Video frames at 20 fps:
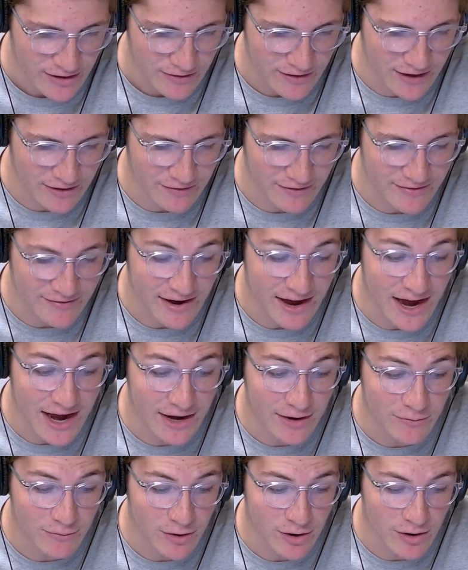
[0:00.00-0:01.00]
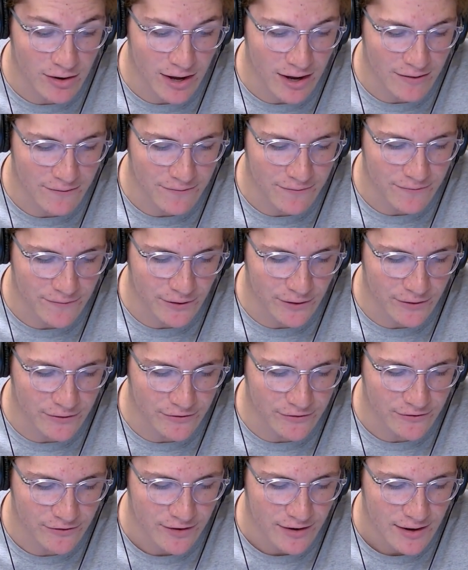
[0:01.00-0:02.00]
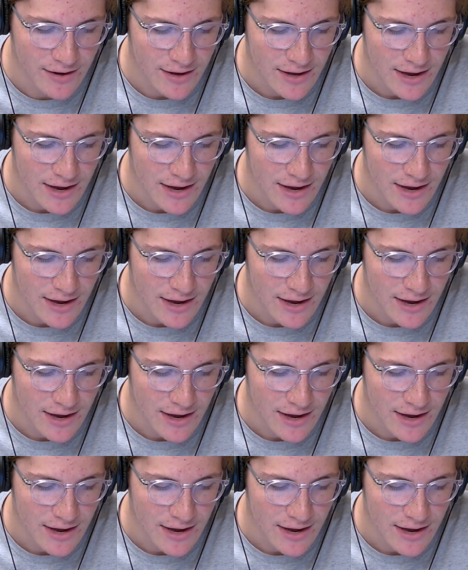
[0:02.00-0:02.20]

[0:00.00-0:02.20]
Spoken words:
They had the tying run on first,